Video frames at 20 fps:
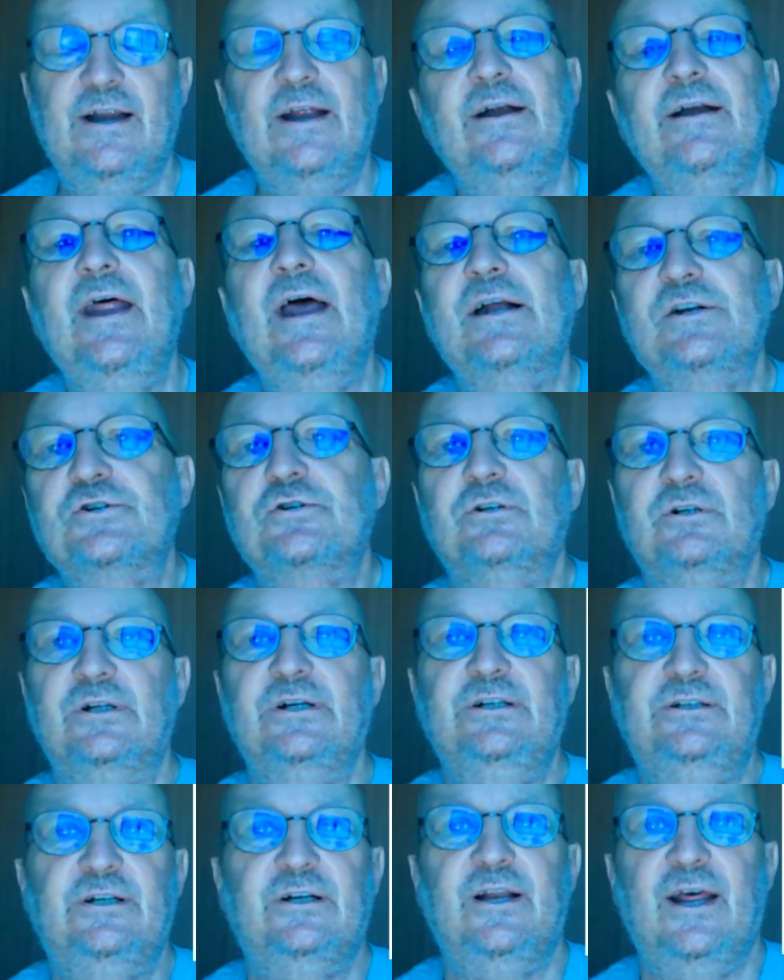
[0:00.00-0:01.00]
Now,
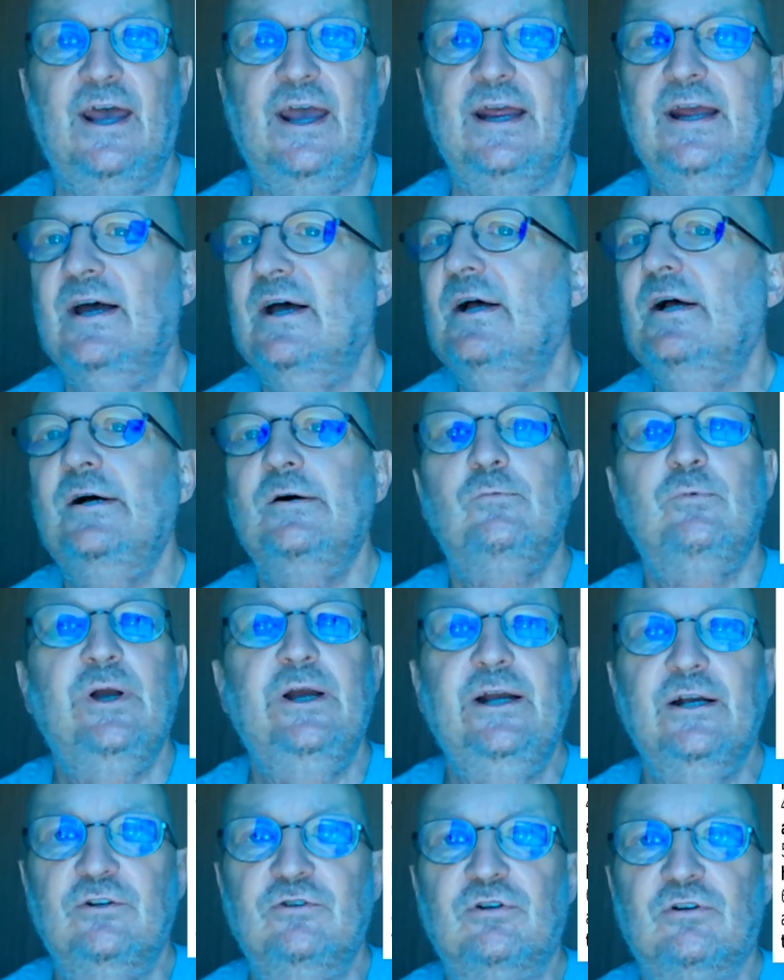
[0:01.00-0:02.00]
naturally today,
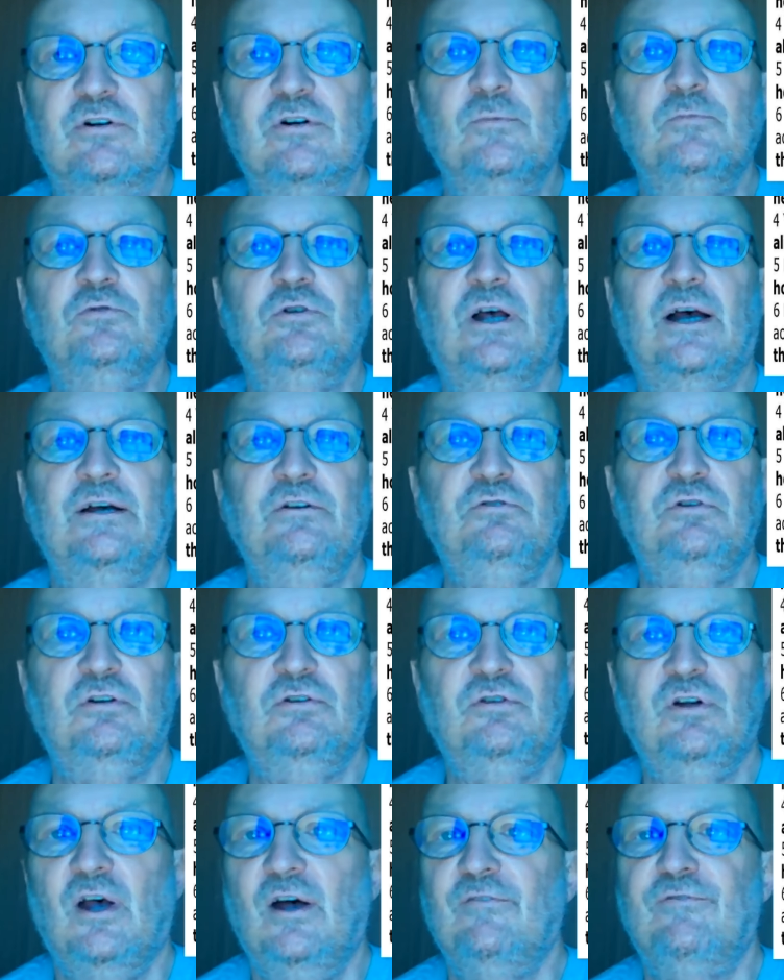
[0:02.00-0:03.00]
we get circumcised
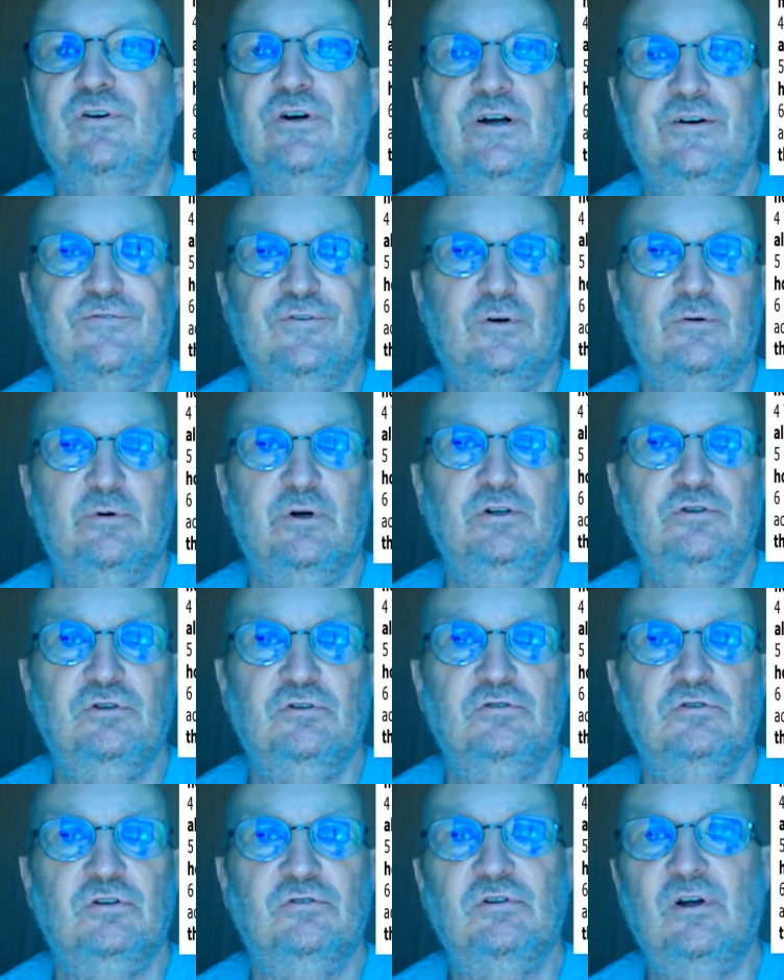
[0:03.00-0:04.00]
for different
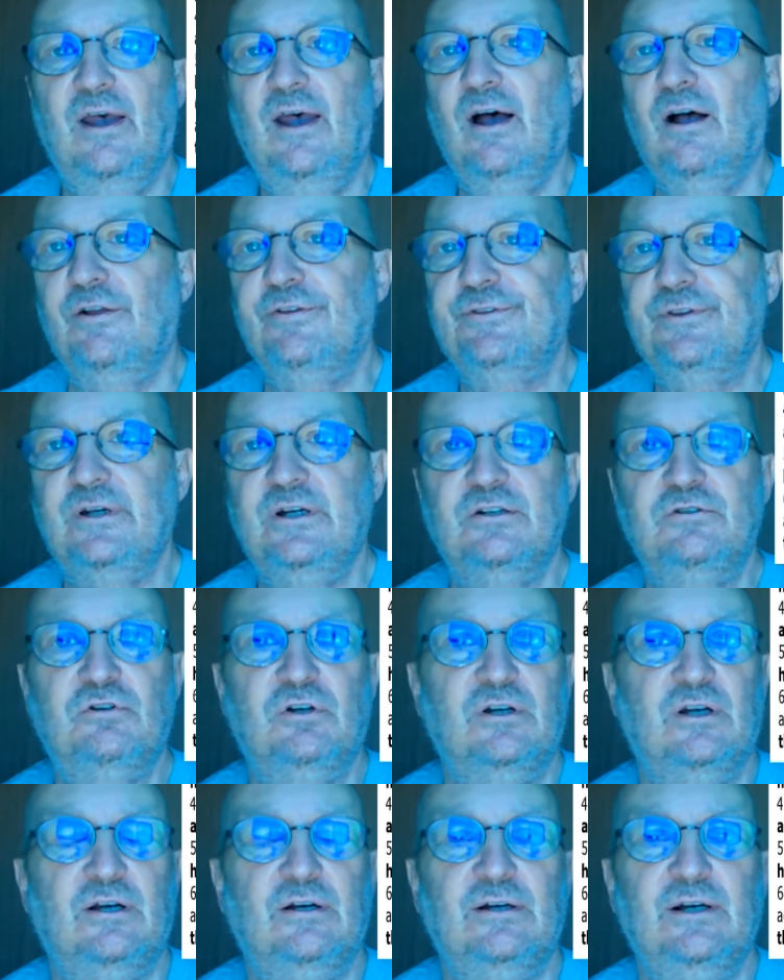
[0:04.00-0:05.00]
reasons. It's
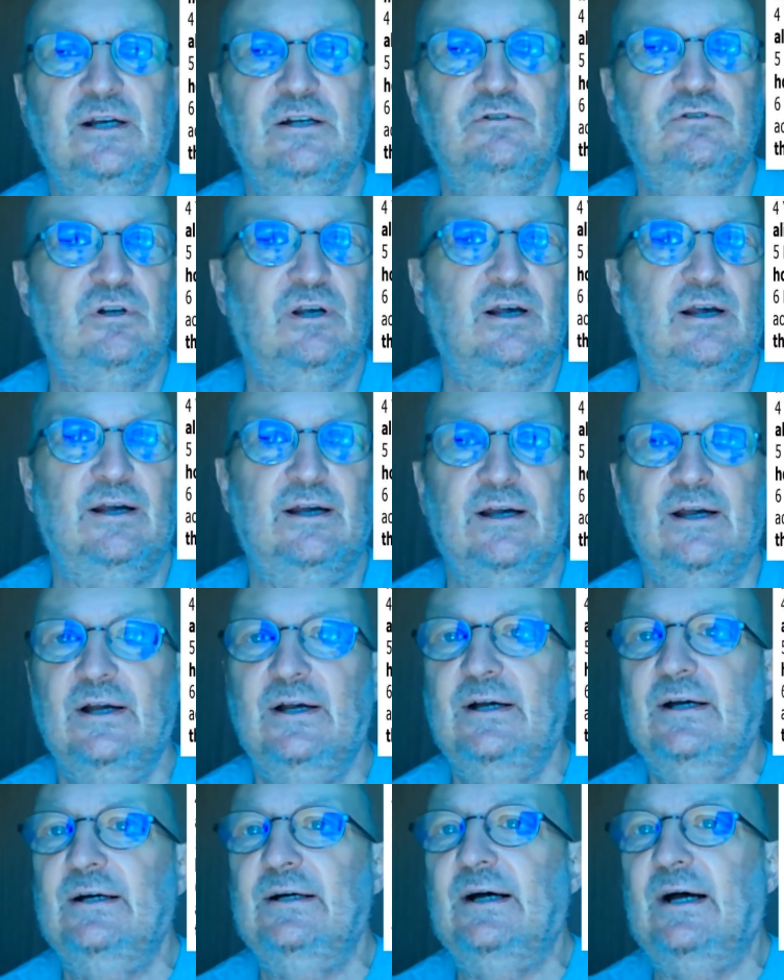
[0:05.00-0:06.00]
a
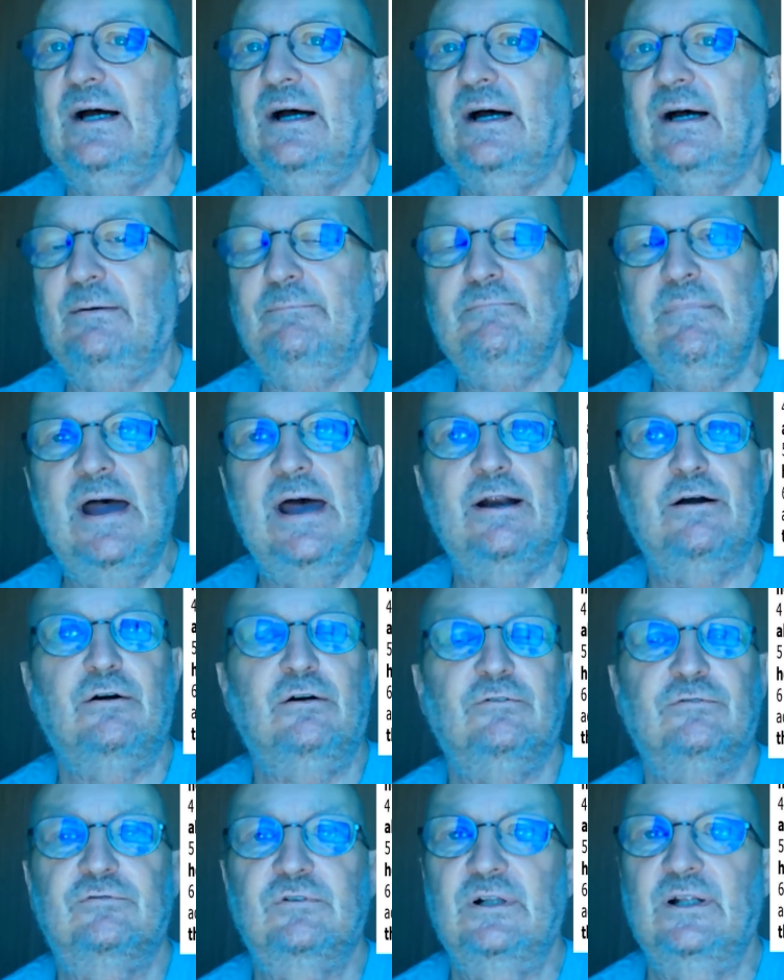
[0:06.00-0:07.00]

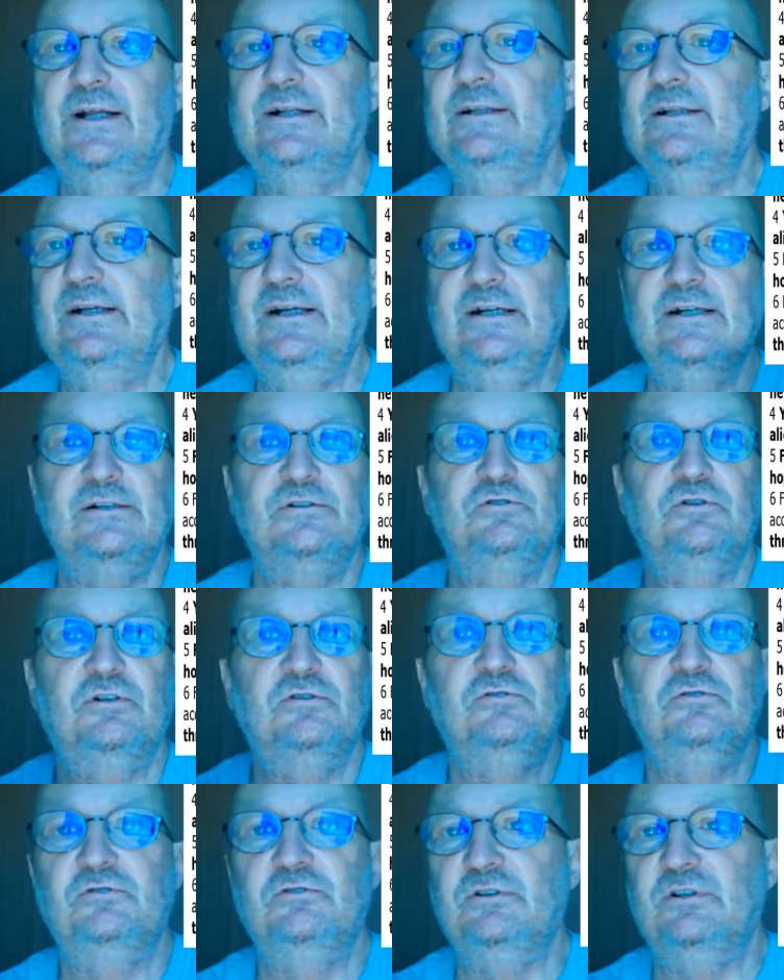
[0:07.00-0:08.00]
matter of cleanliness.
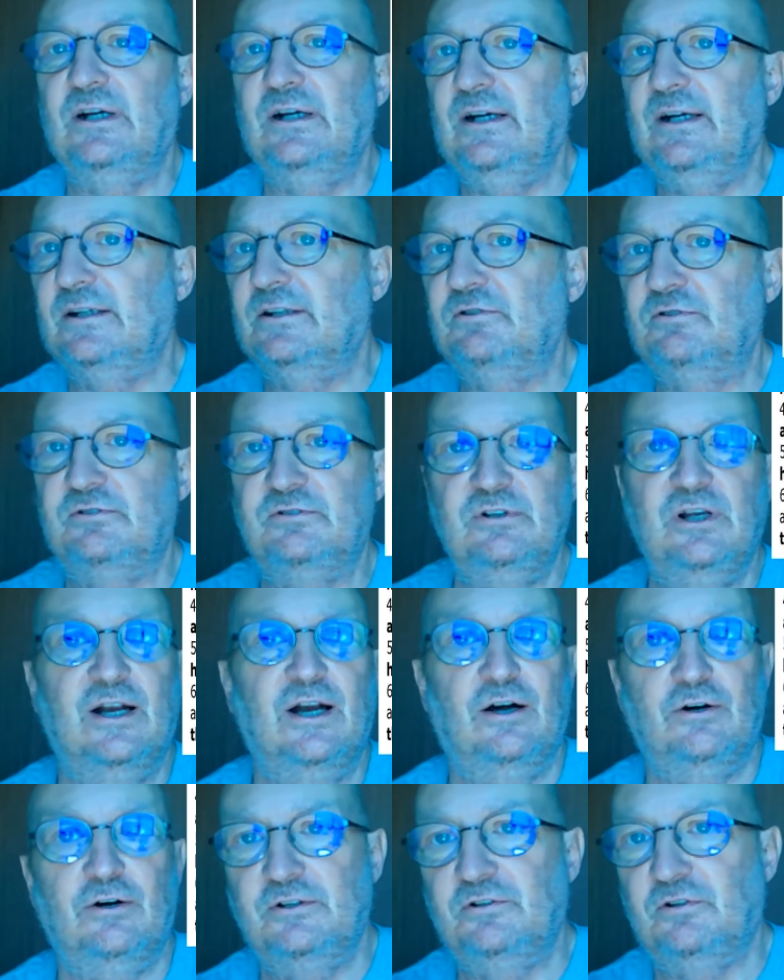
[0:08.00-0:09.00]
It's
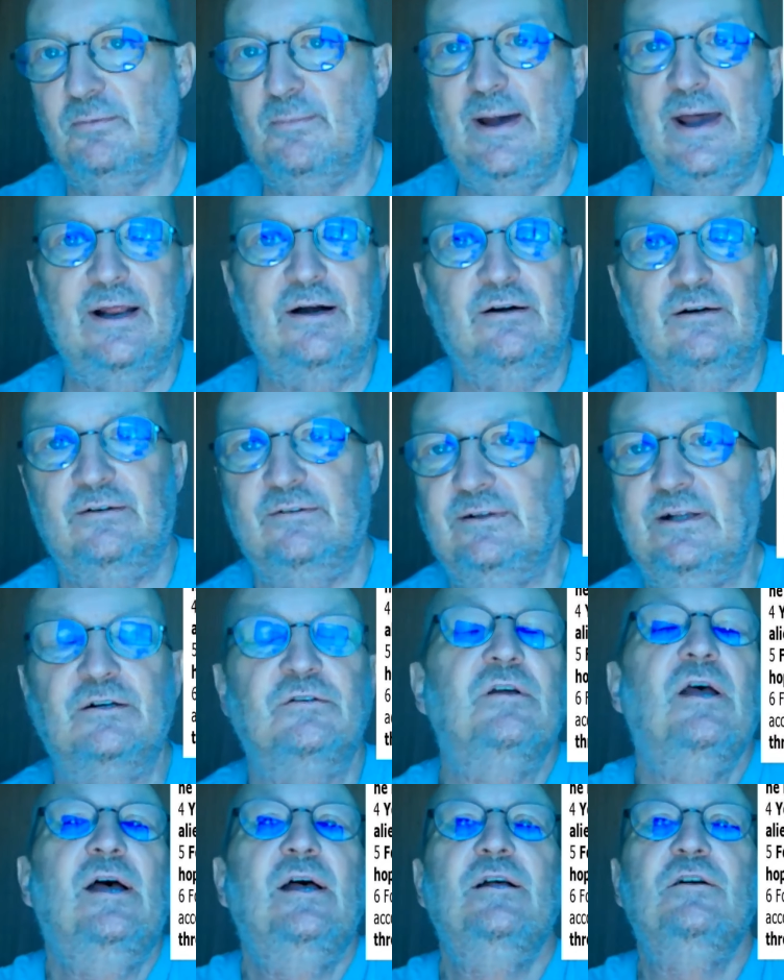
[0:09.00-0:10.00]
a
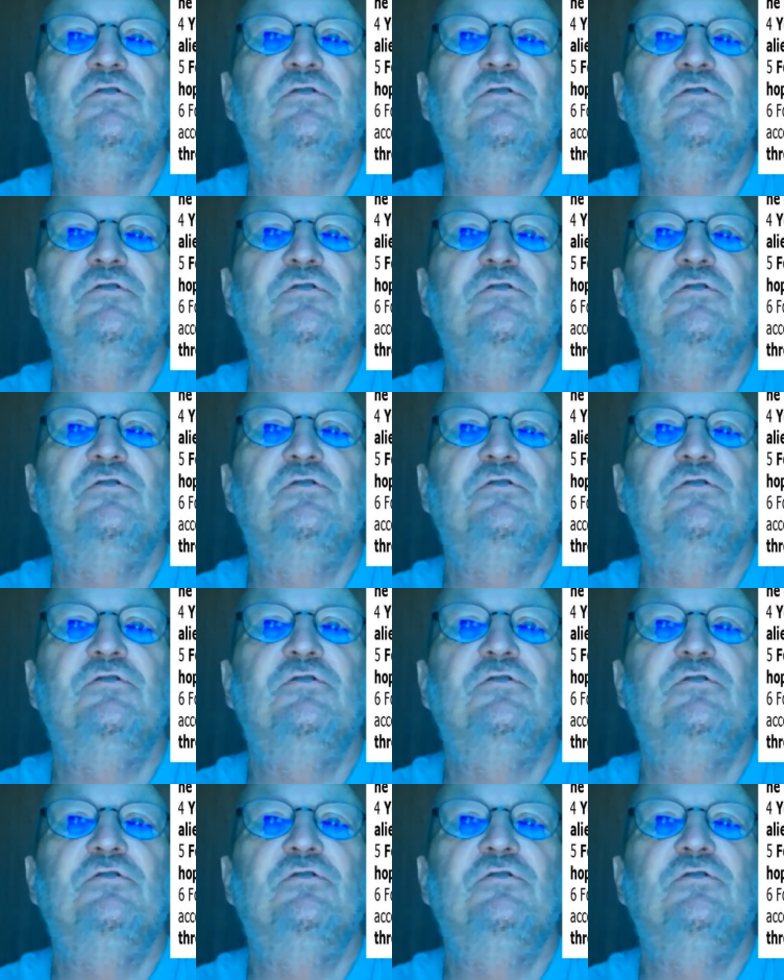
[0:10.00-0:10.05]
matter.